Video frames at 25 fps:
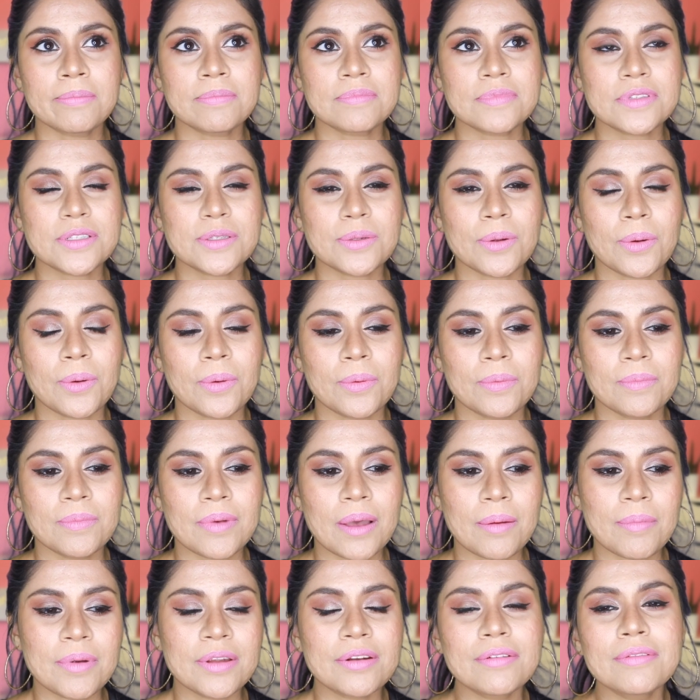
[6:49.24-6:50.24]
So
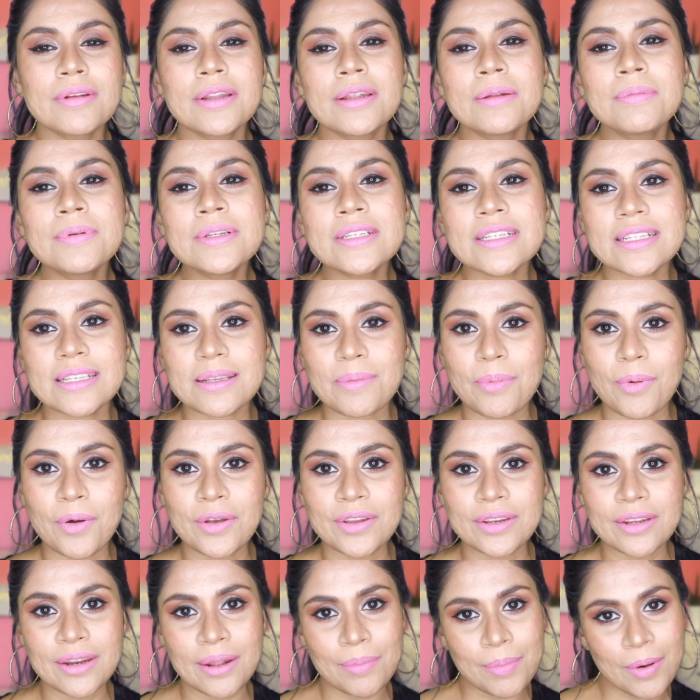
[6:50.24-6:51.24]
I'm a little bit
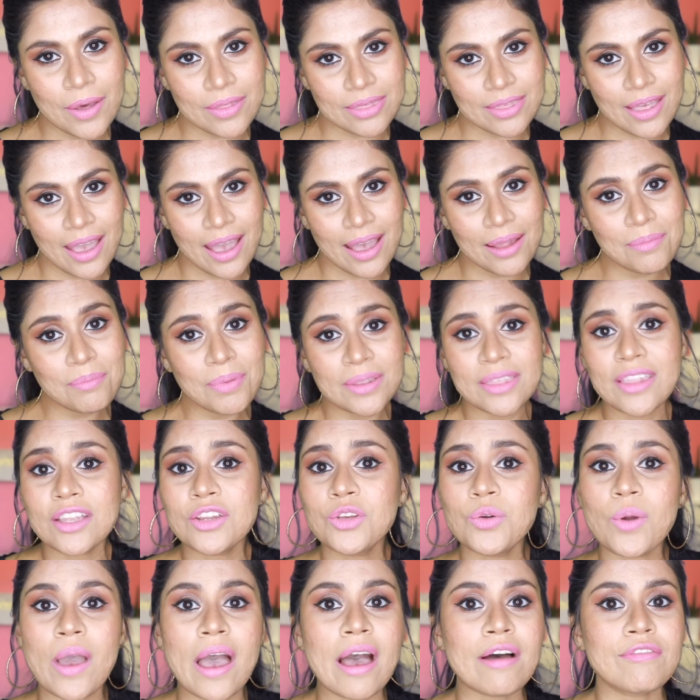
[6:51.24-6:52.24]
disappointed about that. But then
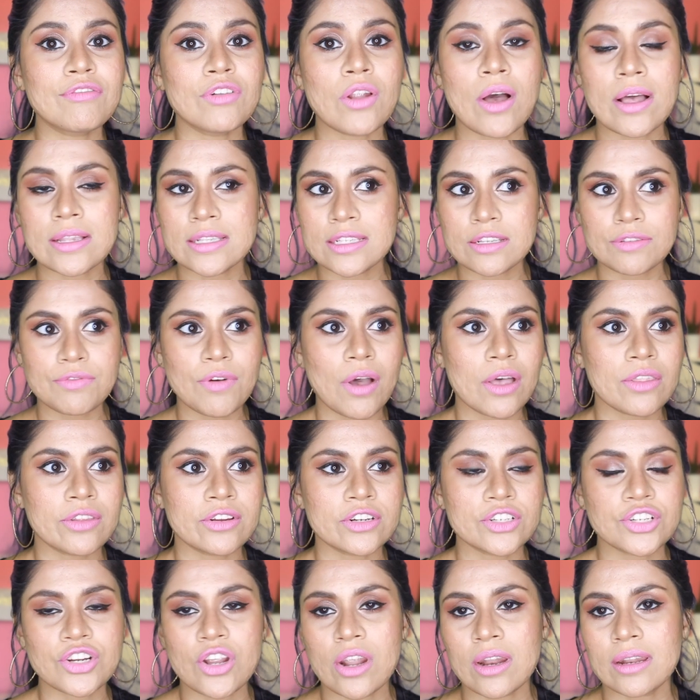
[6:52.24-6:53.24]
you have lots of
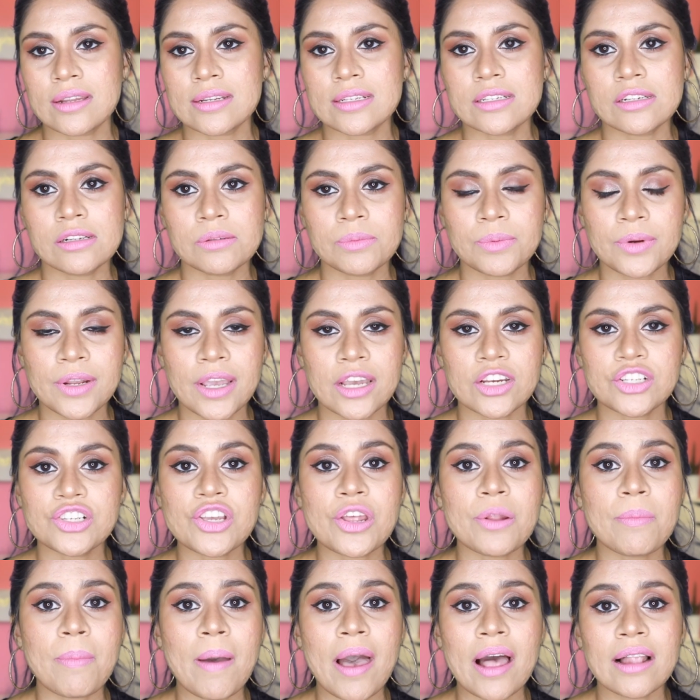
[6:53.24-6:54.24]
other Charlotte Tilbury
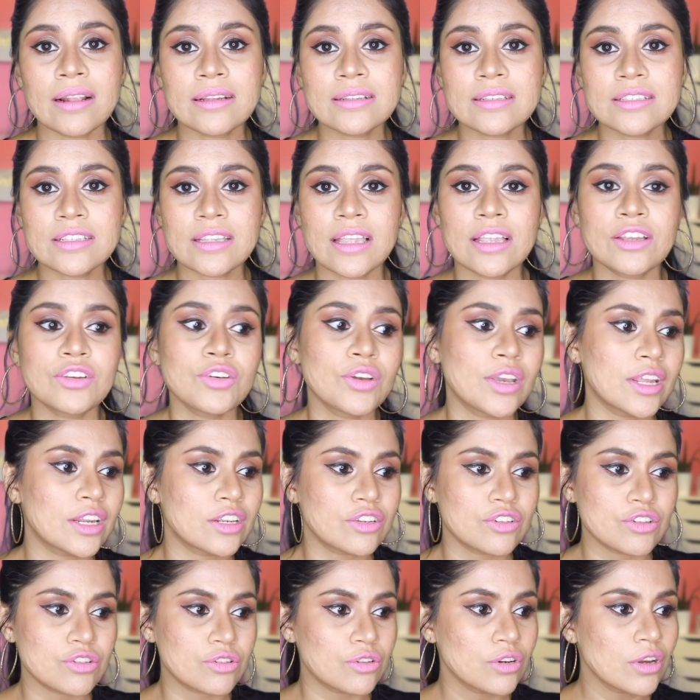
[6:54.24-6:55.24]
eyeshadow palettes that you
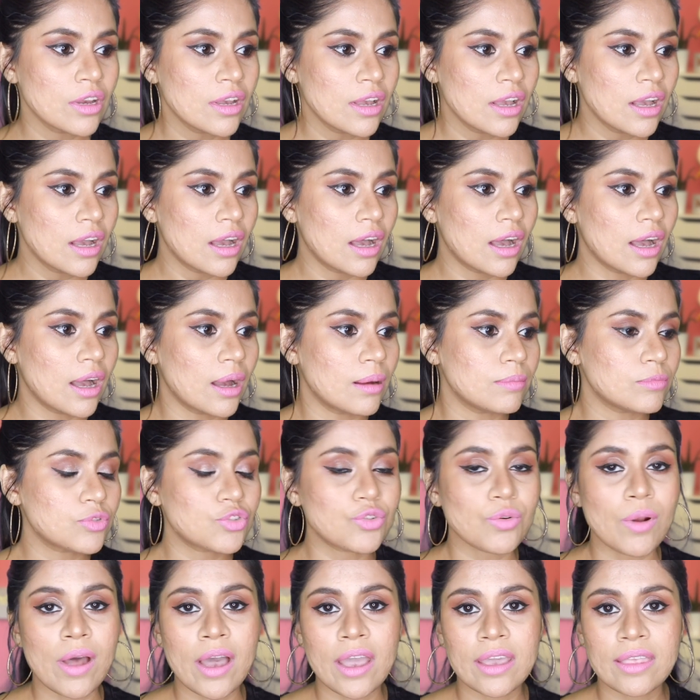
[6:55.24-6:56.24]
get to
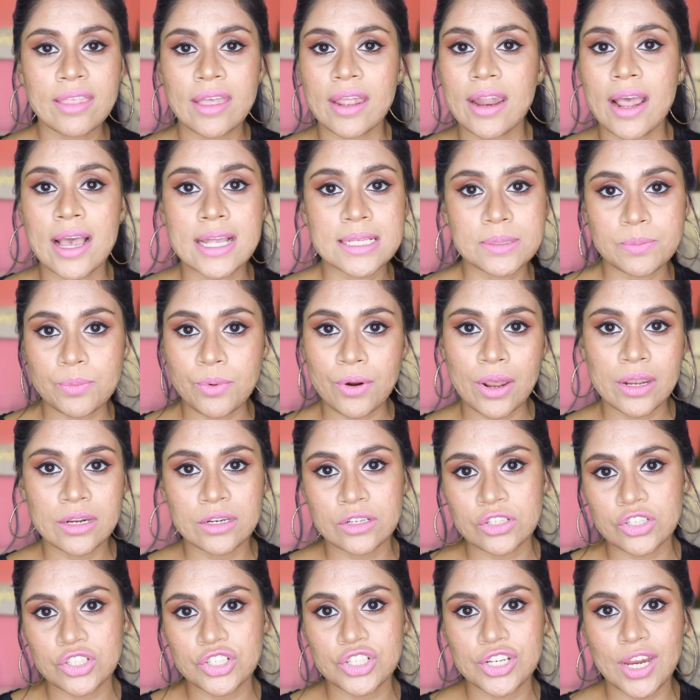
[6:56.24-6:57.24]
try that has
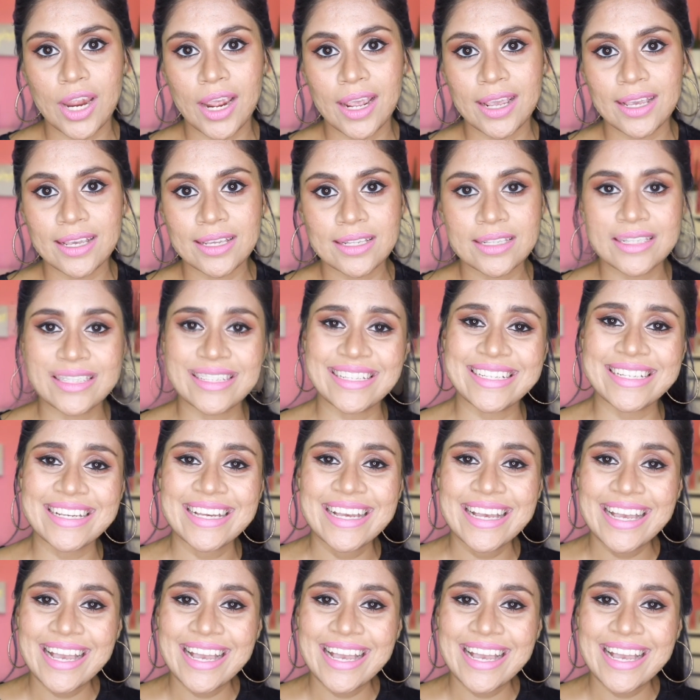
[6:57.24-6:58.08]
brighter shades.